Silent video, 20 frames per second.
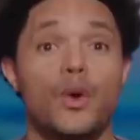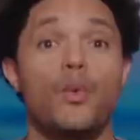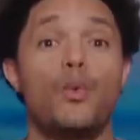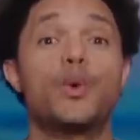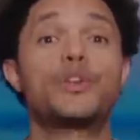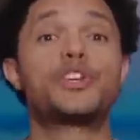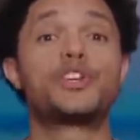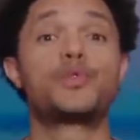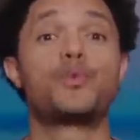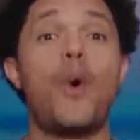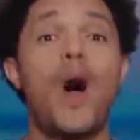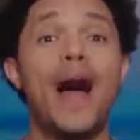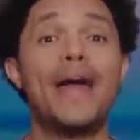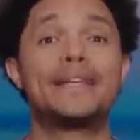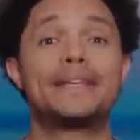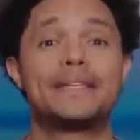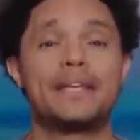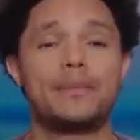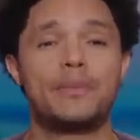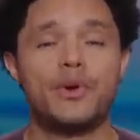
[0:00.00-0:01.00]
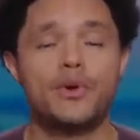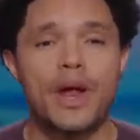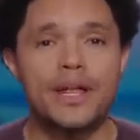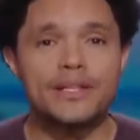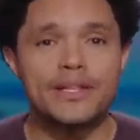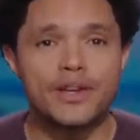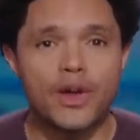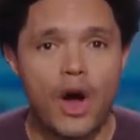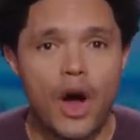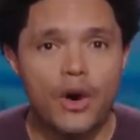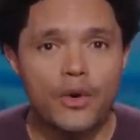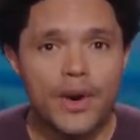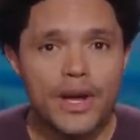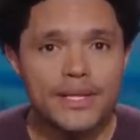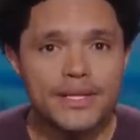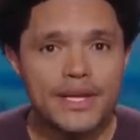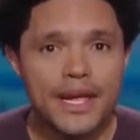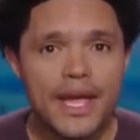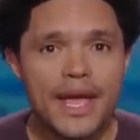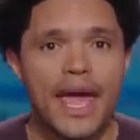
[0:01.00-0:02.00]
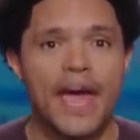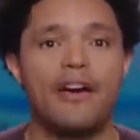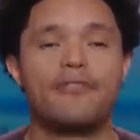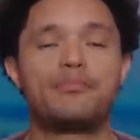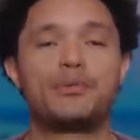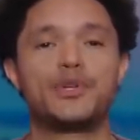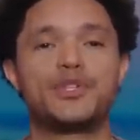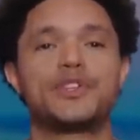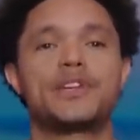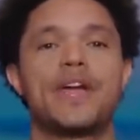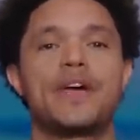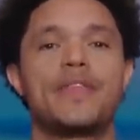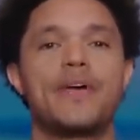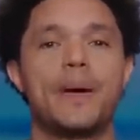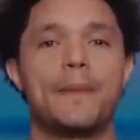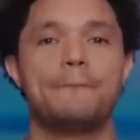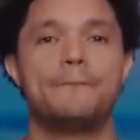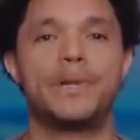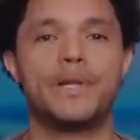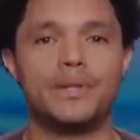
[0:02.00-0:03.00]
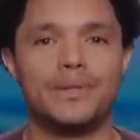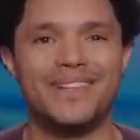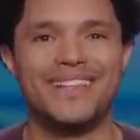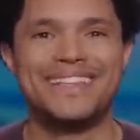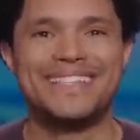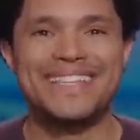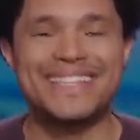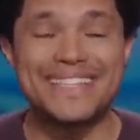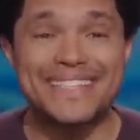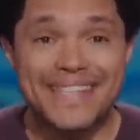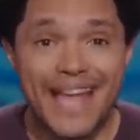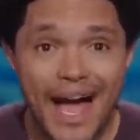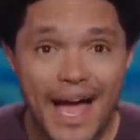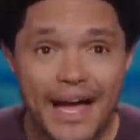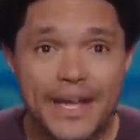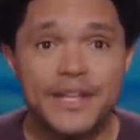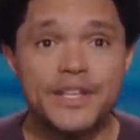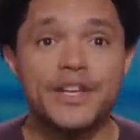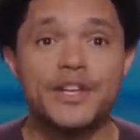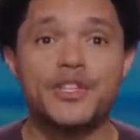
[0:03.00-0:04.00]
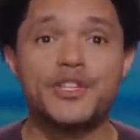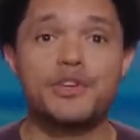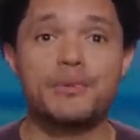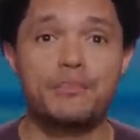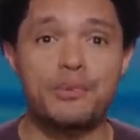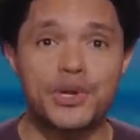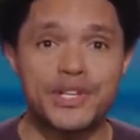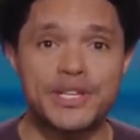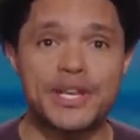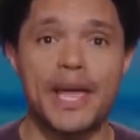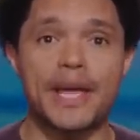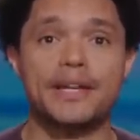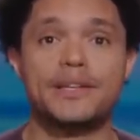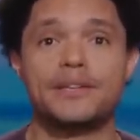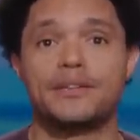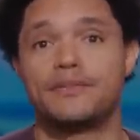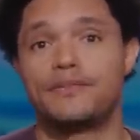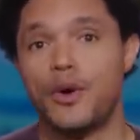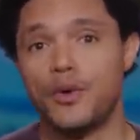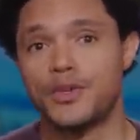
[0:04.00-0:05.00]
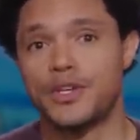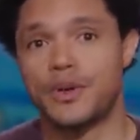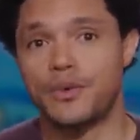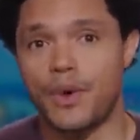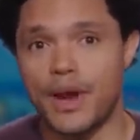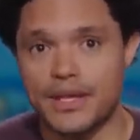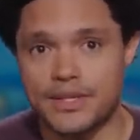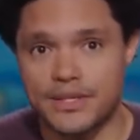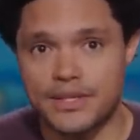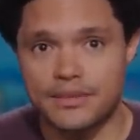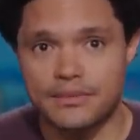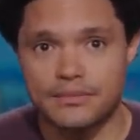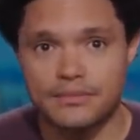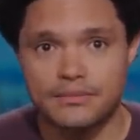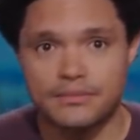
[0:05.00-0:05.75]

which is why Democrats in Congress have put together a bill designed to protect voting rights.